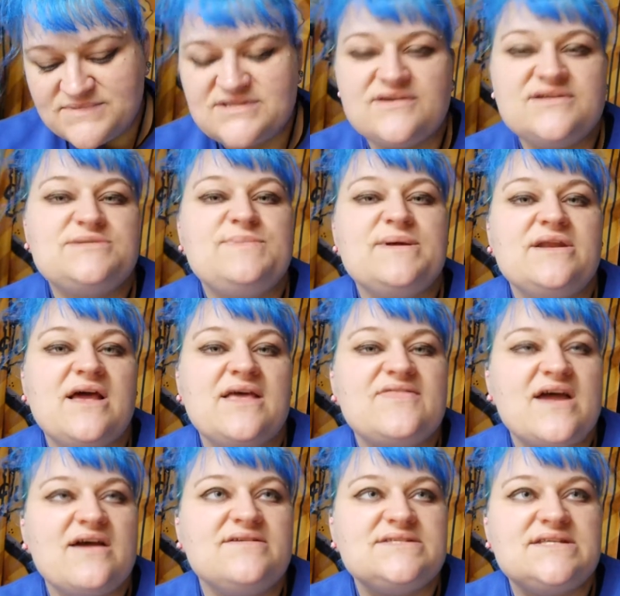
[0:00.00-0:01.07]
So it's been like
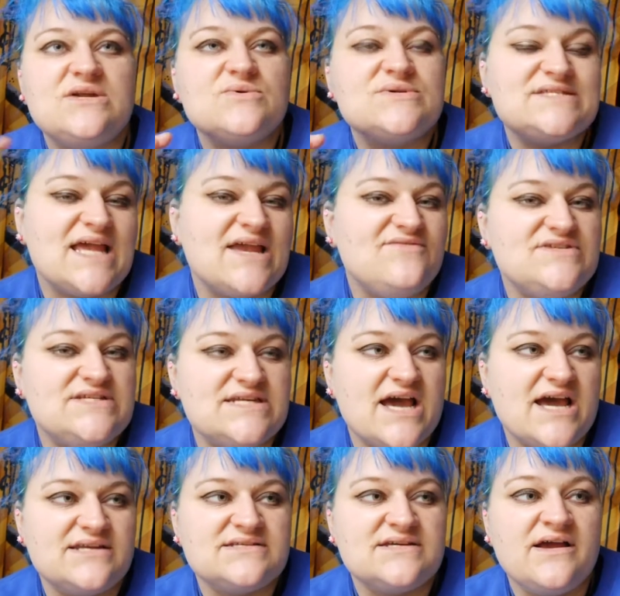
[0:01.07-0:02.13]
there as a little safety
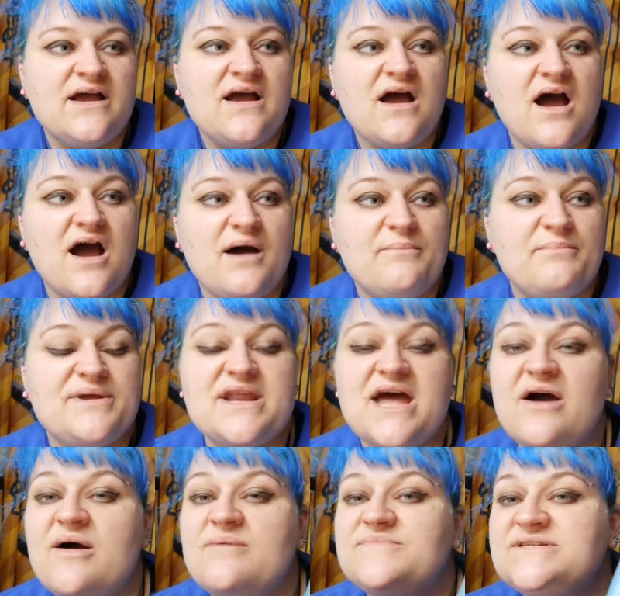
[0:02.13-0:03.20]
net, but
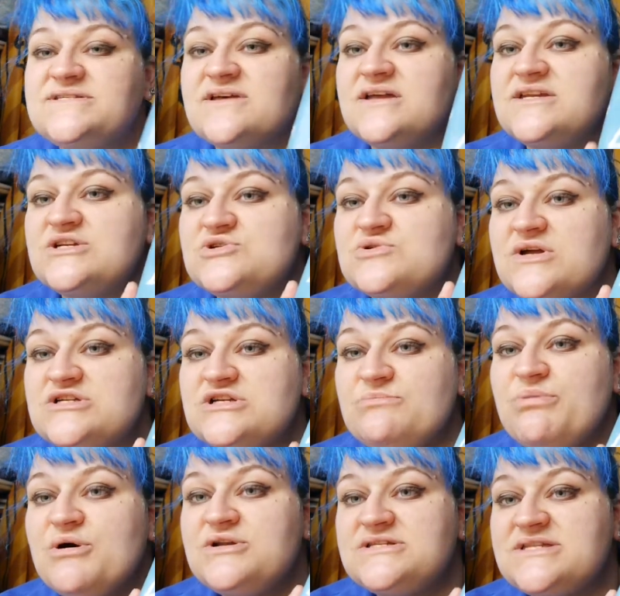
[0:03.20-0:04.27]
now I'm deciding to actually
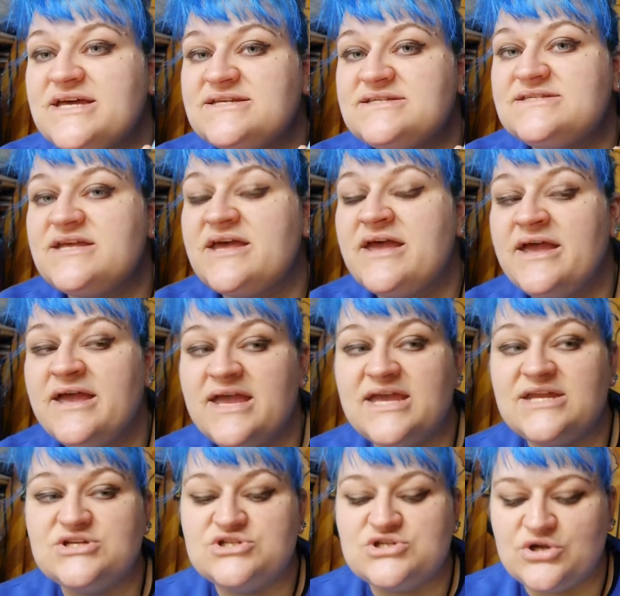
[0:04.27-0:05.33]
put this
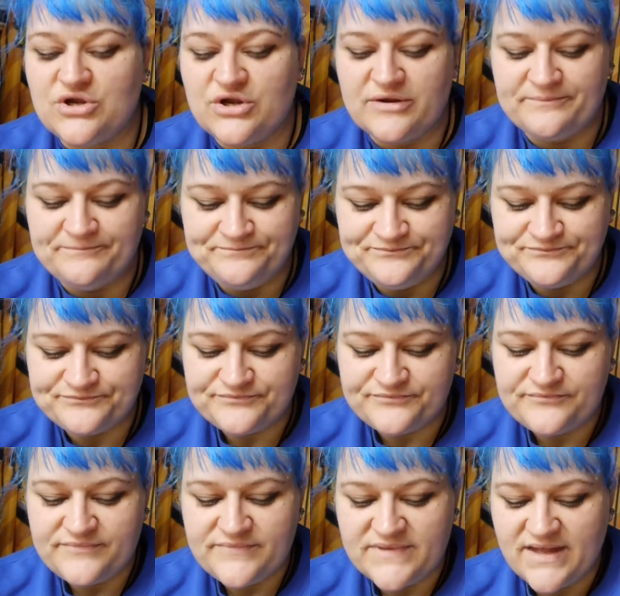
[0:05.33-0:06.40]
into
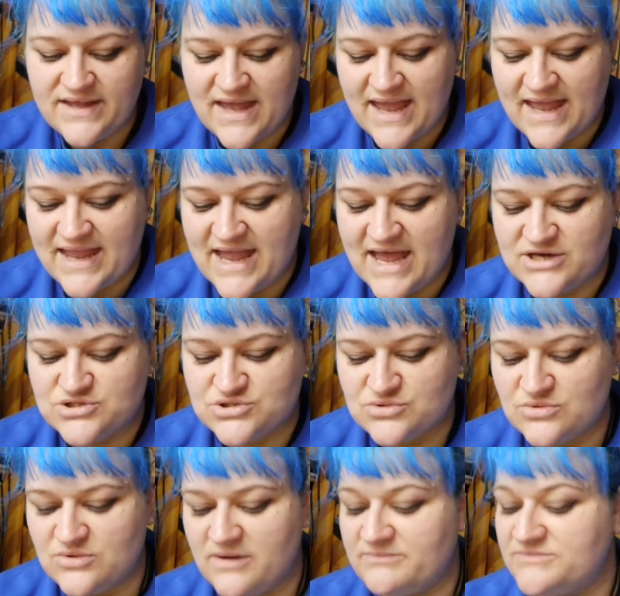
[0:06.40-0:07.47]
a
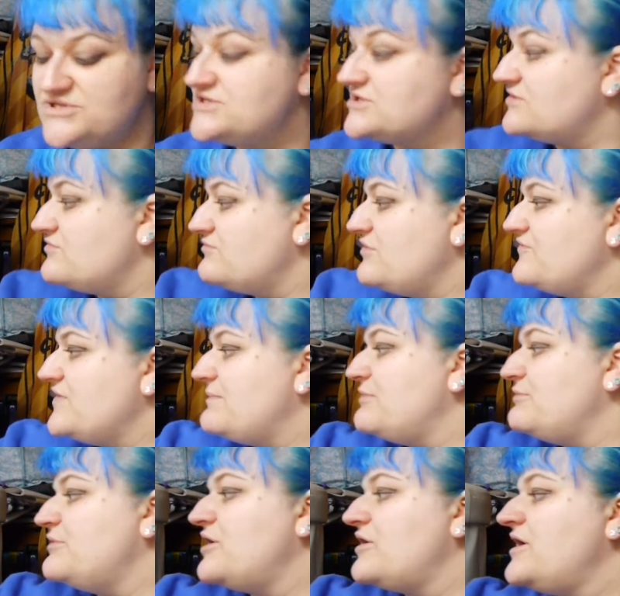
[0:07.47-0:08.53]
actual, I'm just going to remove that
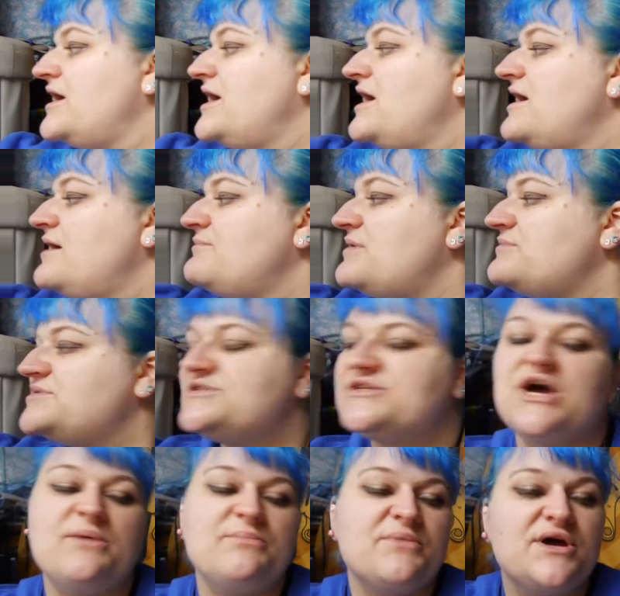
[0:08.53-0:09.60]
bookmark,
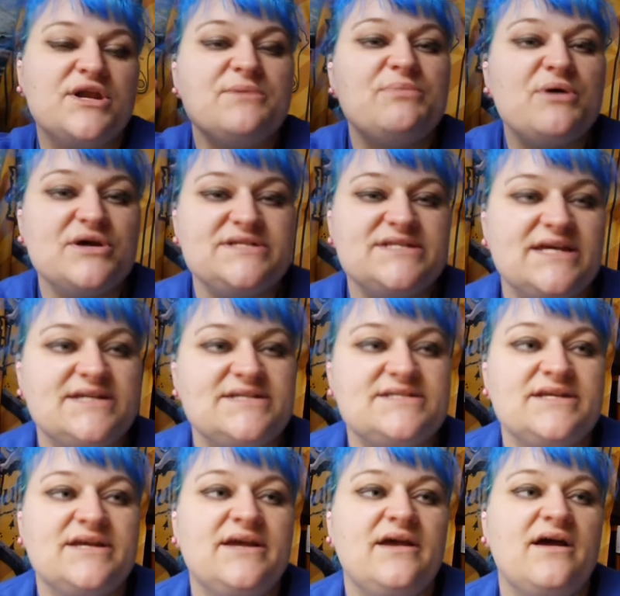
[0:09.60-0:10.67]
but I'm going to put
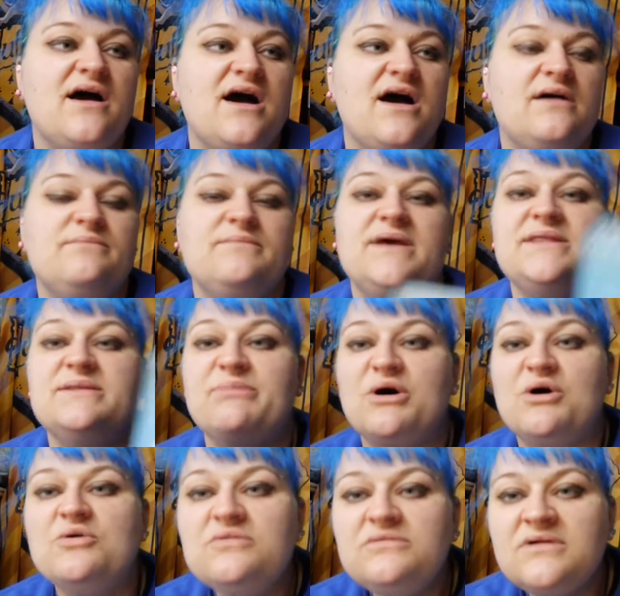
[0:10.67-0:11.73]
it in the
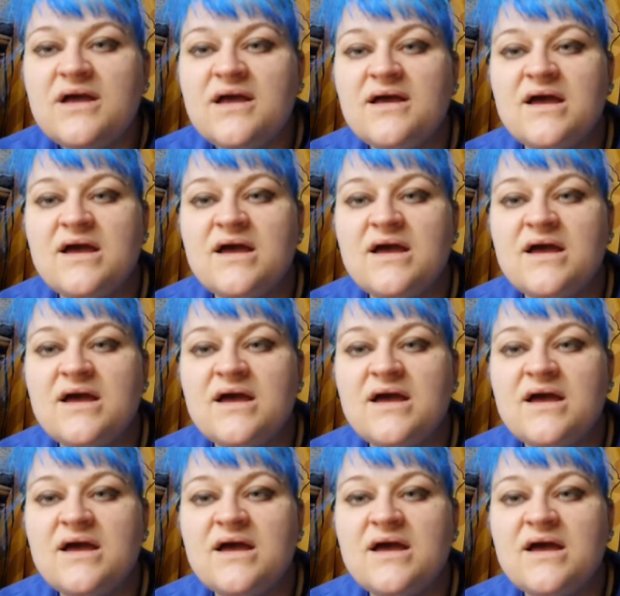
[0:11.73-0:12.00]
bowl